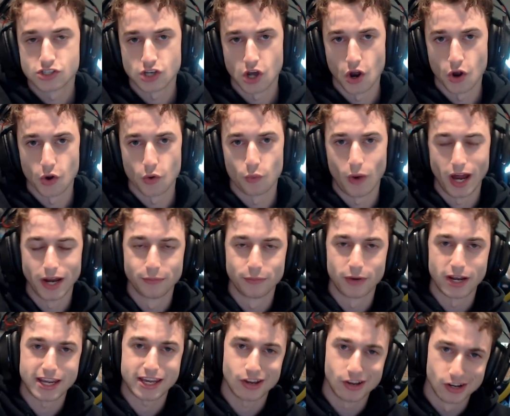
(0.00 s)
So one
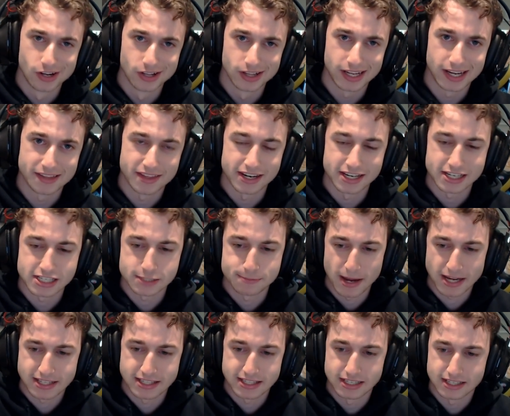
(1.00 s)
week earlier than
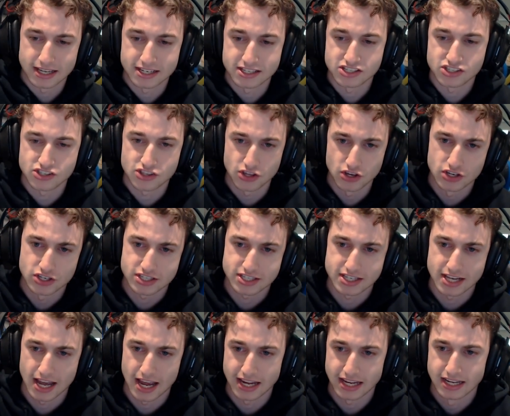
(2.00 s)
expected. That is
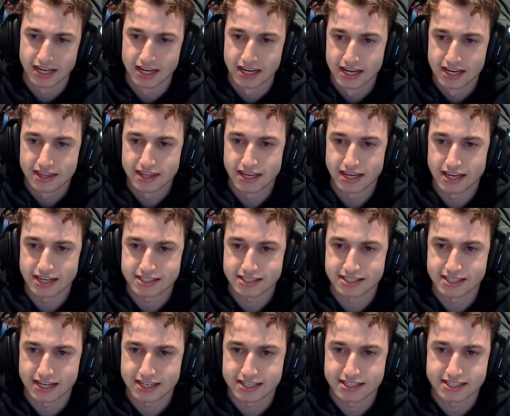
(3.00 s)
Thursday, the
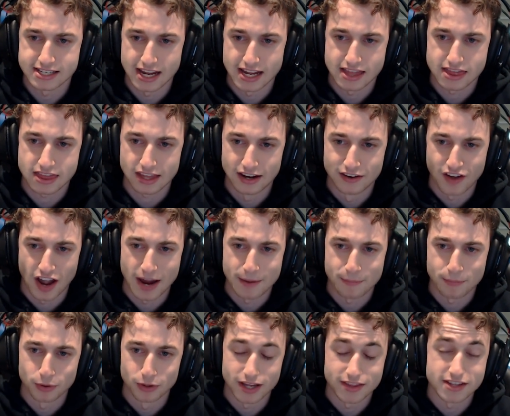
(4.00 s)
sixteenth of
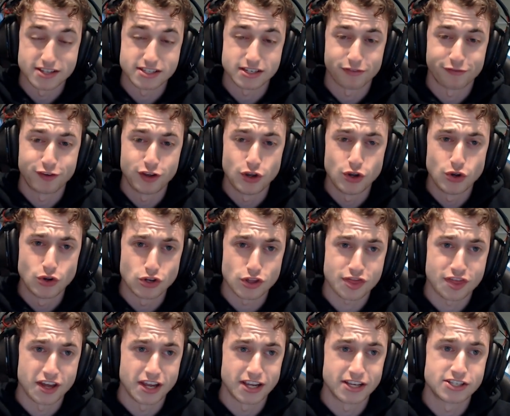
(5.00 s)
April. And there's a few
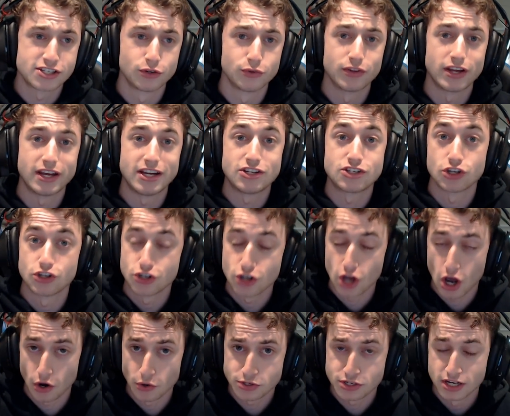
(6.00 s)
things you'll need to
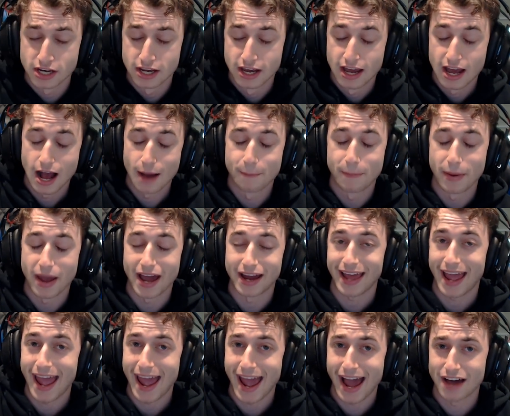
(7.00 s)
note about
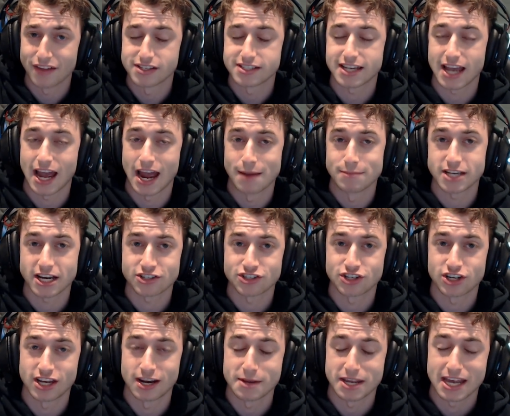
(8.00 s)
how this game's
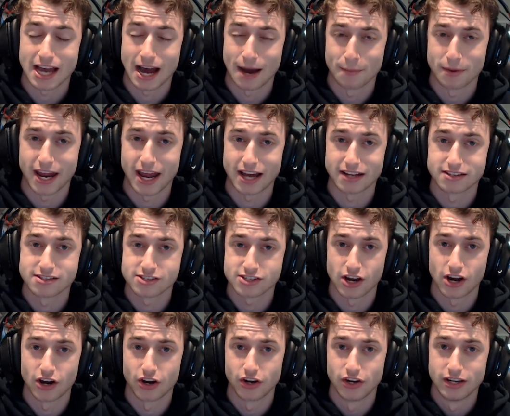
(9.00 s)
actually going to be coming out,
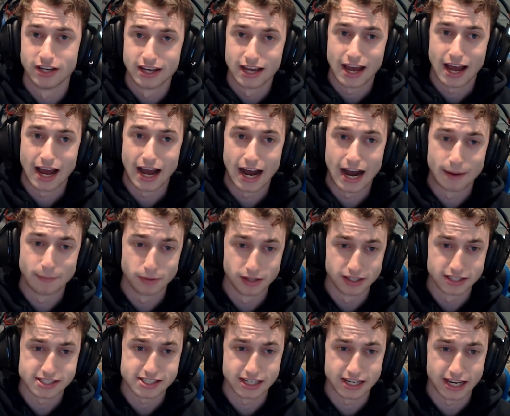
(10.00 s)
so um,
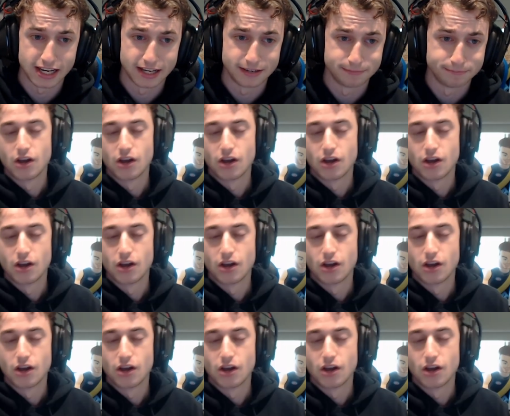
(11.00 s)
listen in.